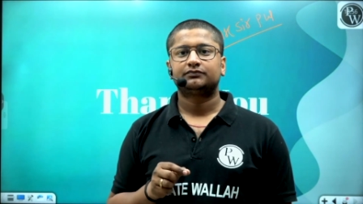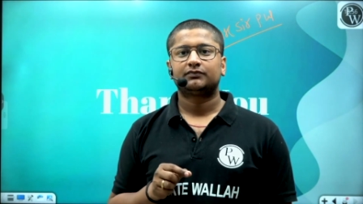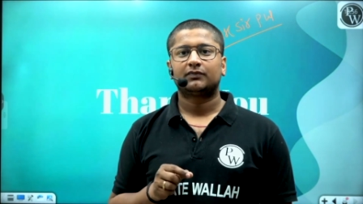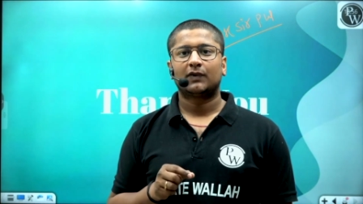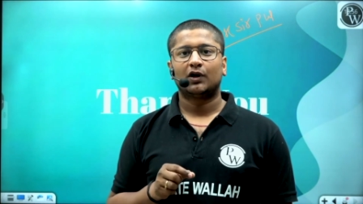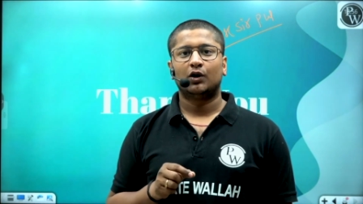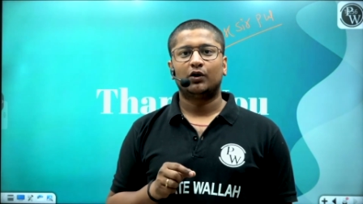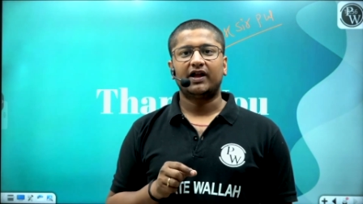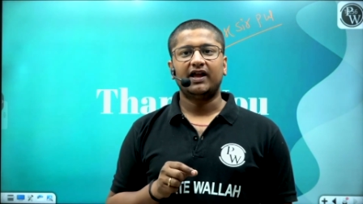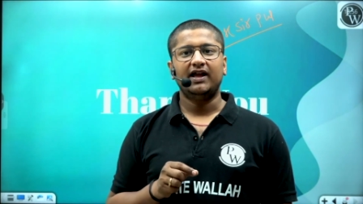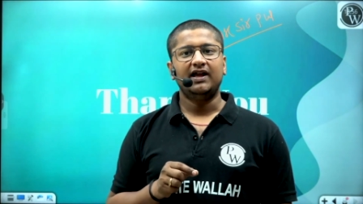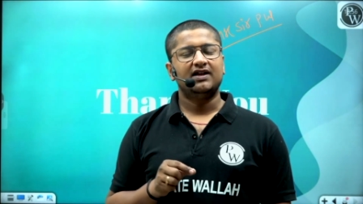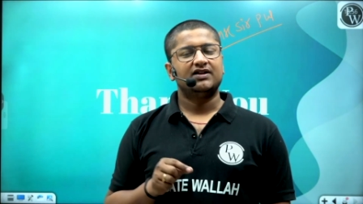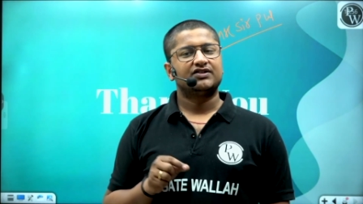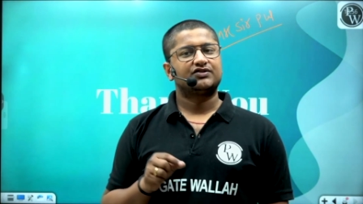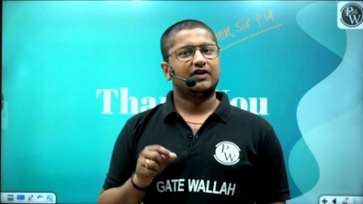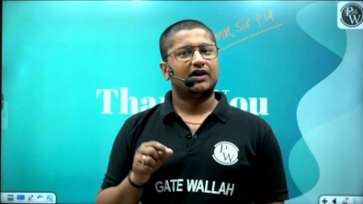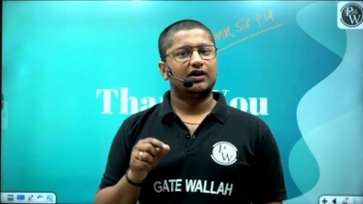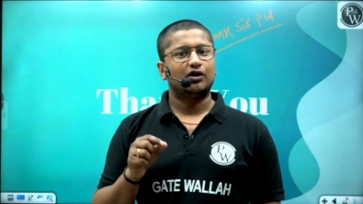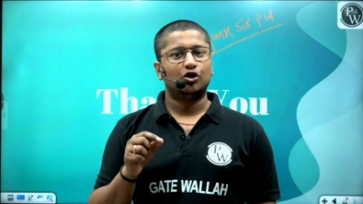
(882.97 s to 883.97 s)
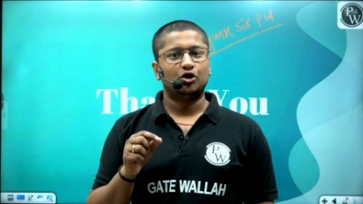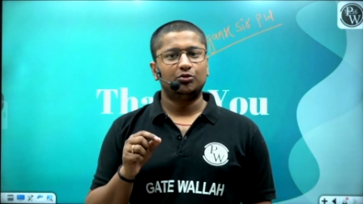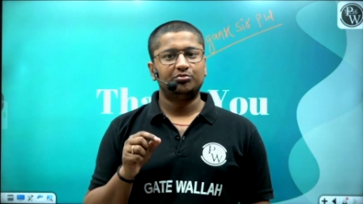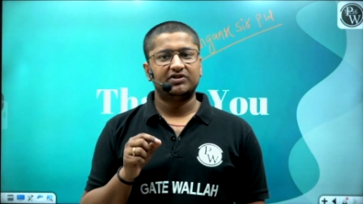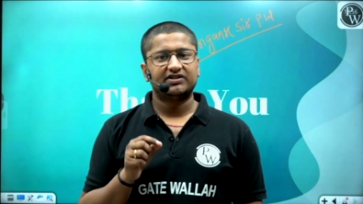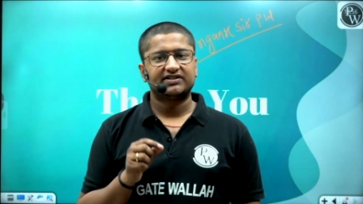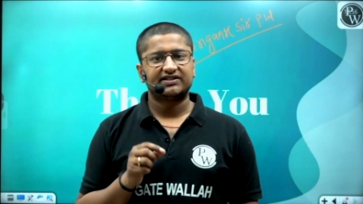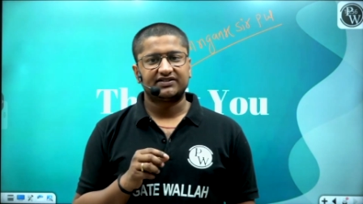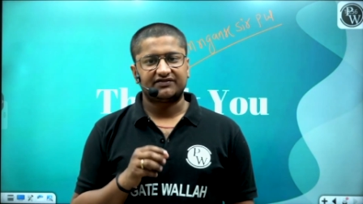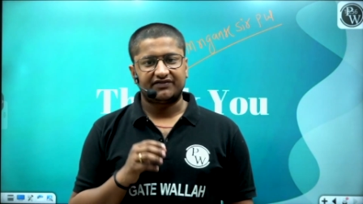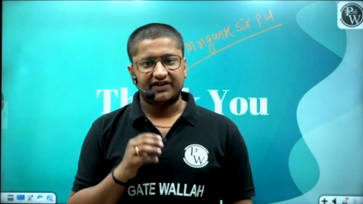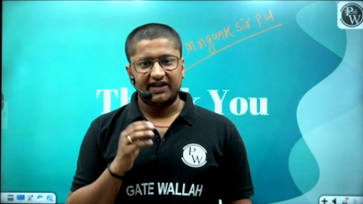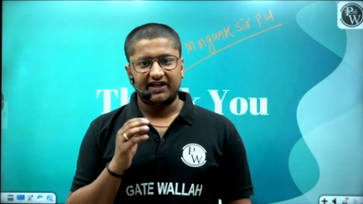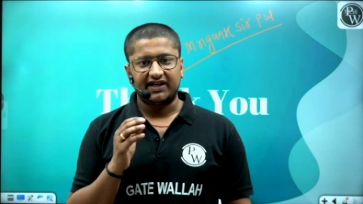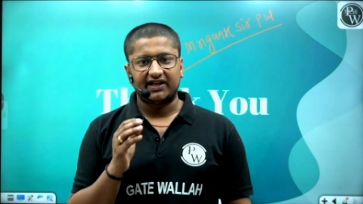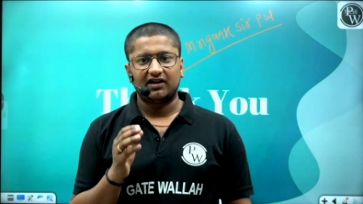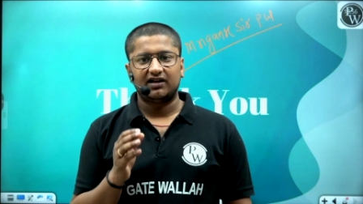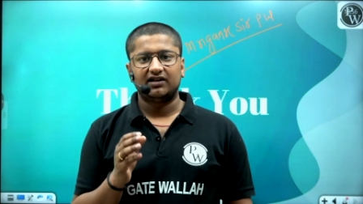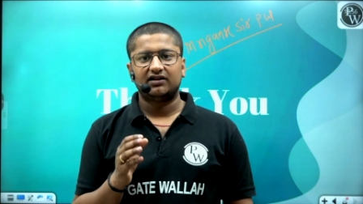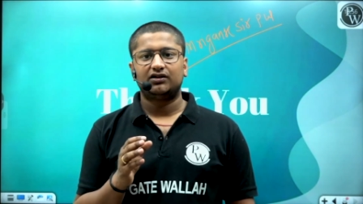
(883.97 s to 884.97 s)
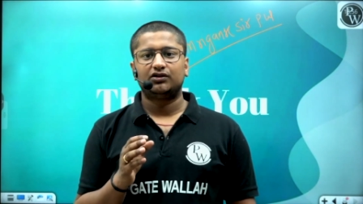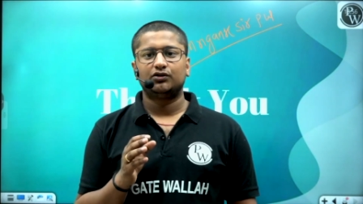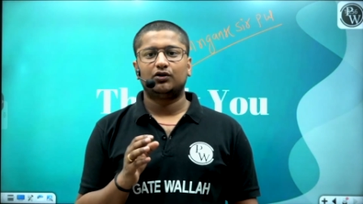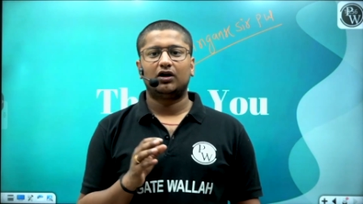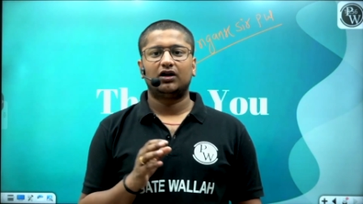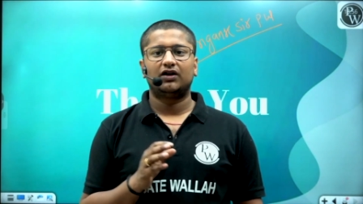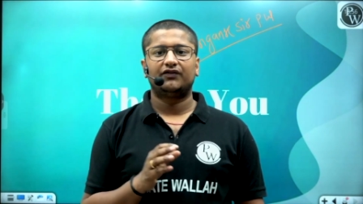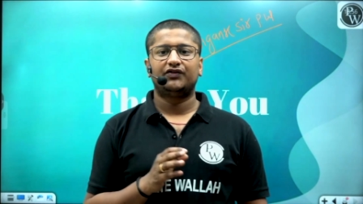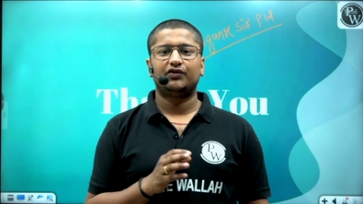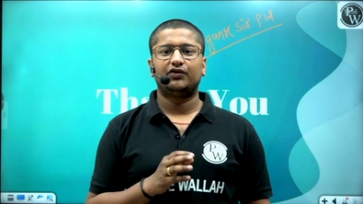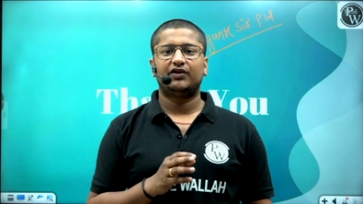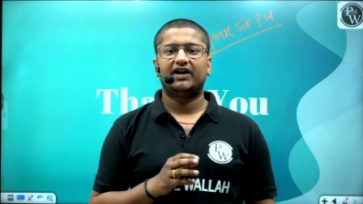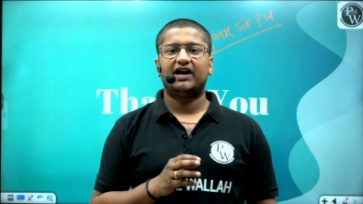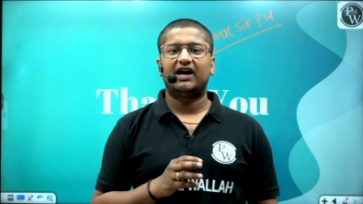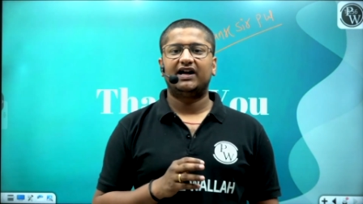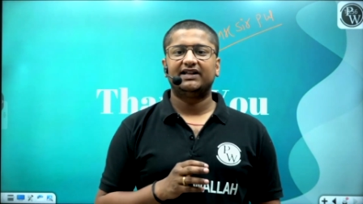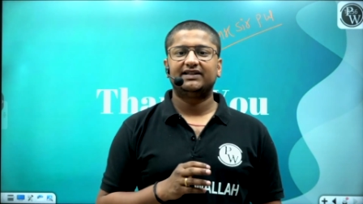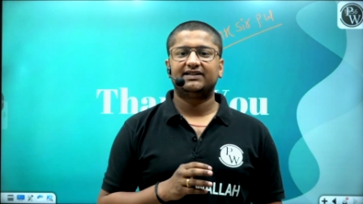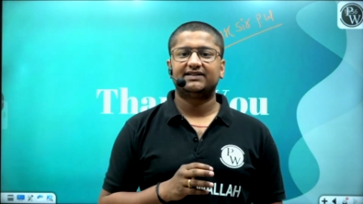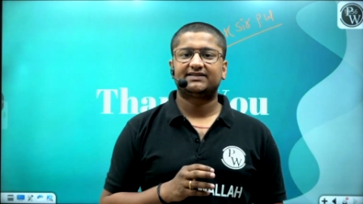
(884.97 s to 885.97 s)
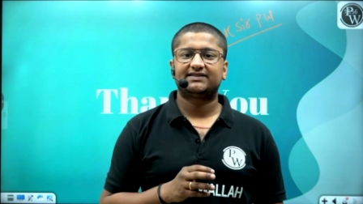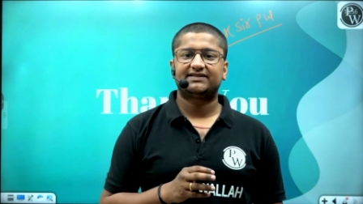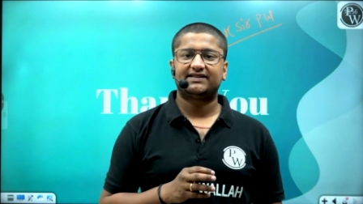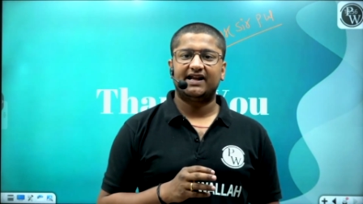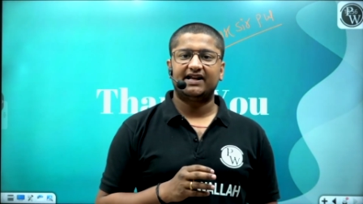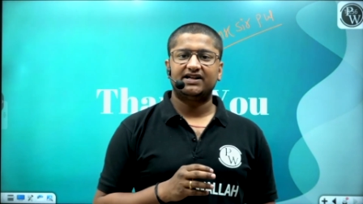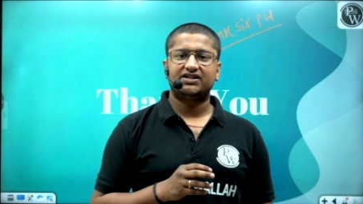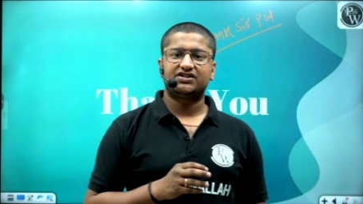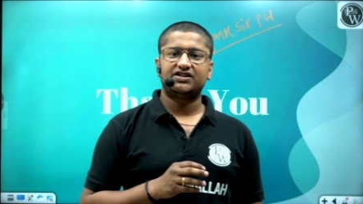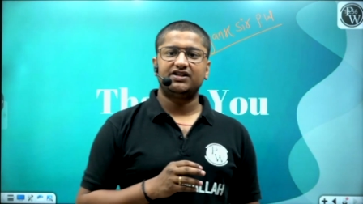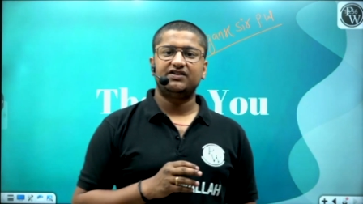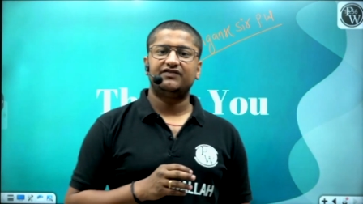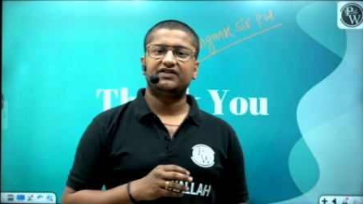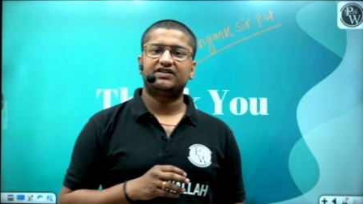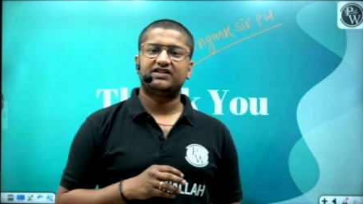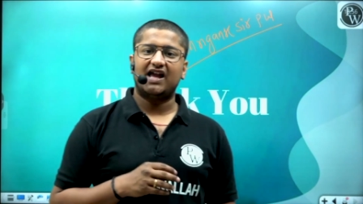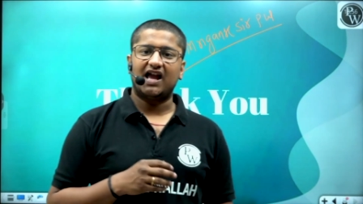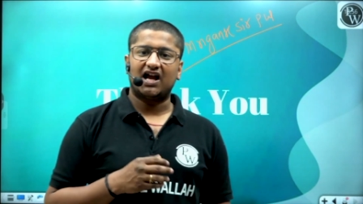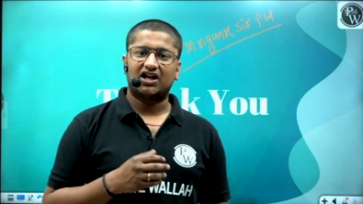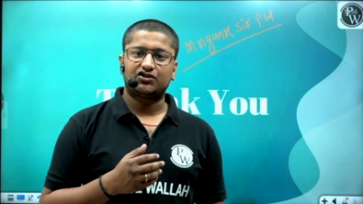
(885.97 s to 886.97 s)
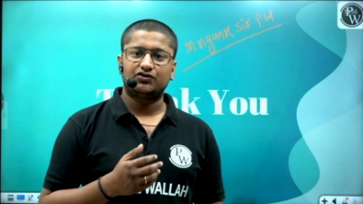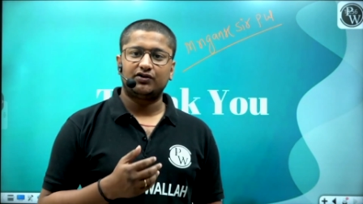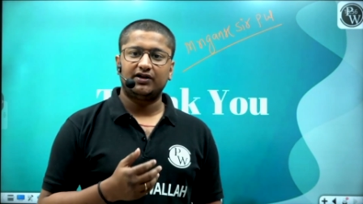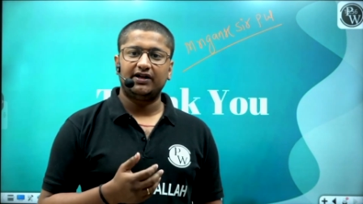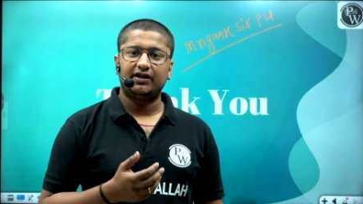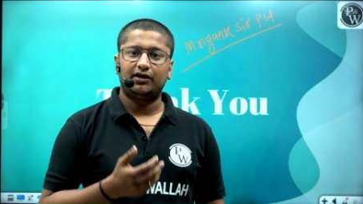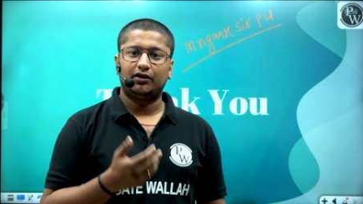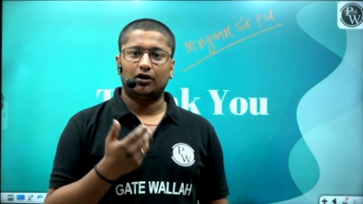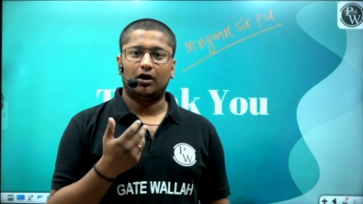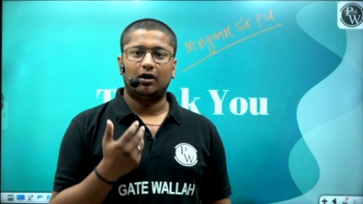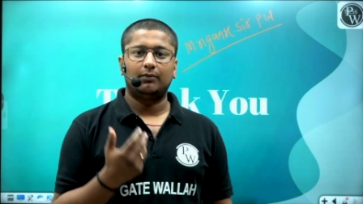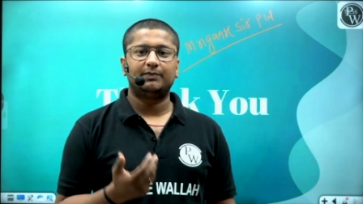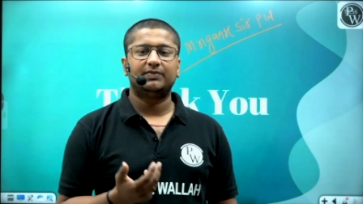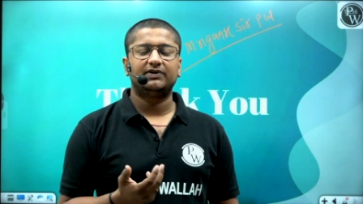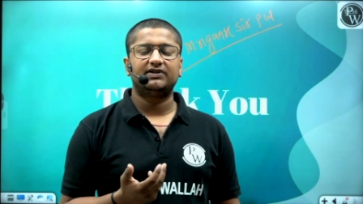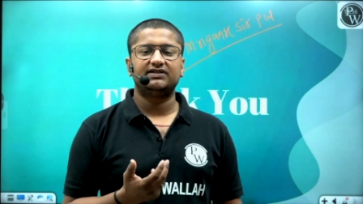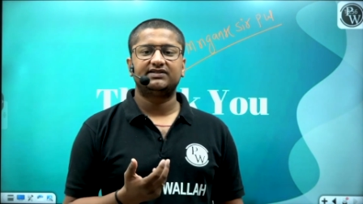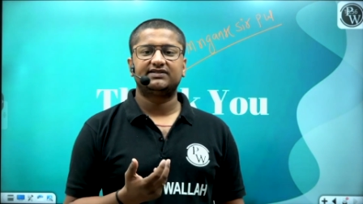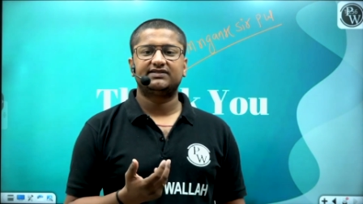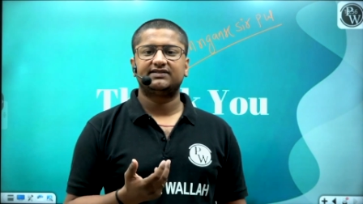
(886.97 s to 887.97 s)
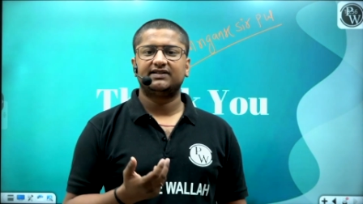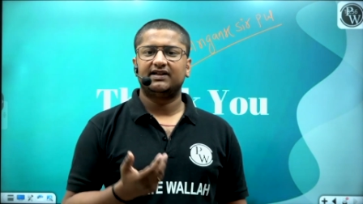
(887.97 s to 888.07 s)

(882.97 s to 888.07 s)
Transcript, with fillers: Okay, so I hope this is very clear to all of you regarding this strategy which actually toppers